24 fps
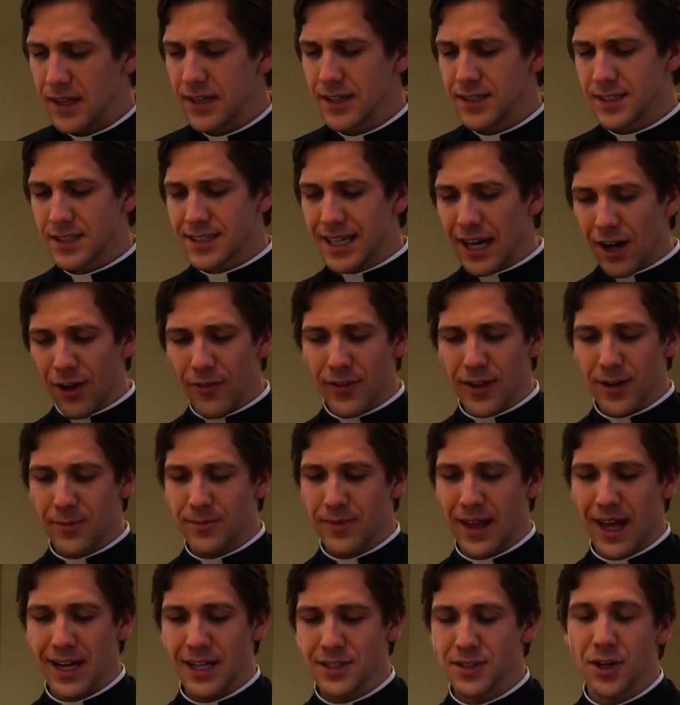To tell them
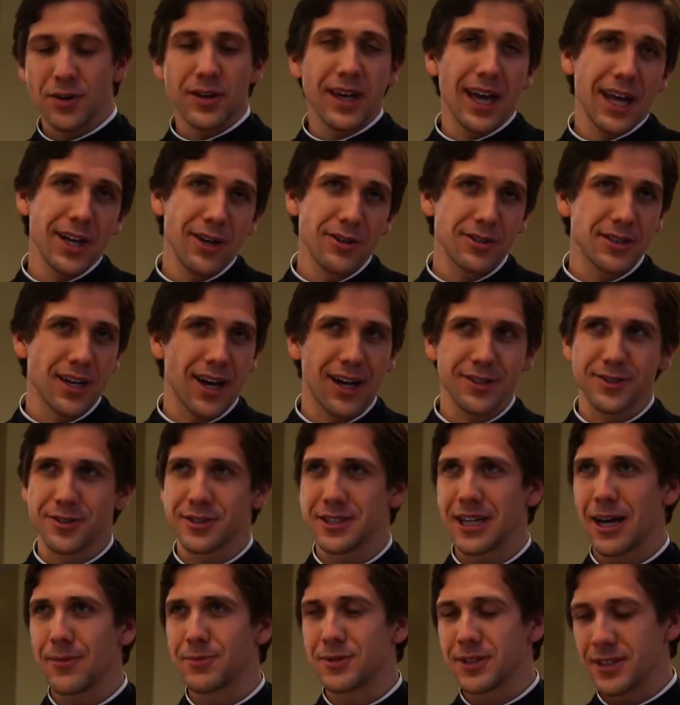that it's okay to use
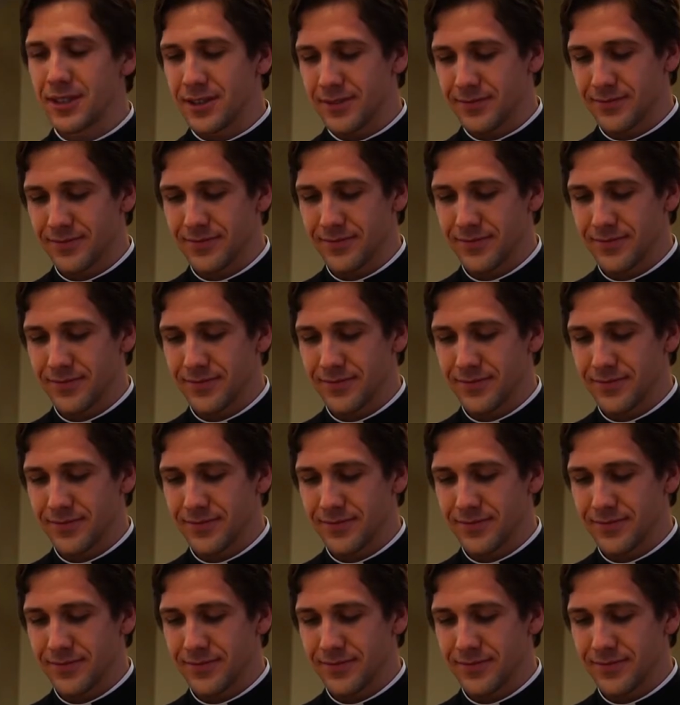contraception,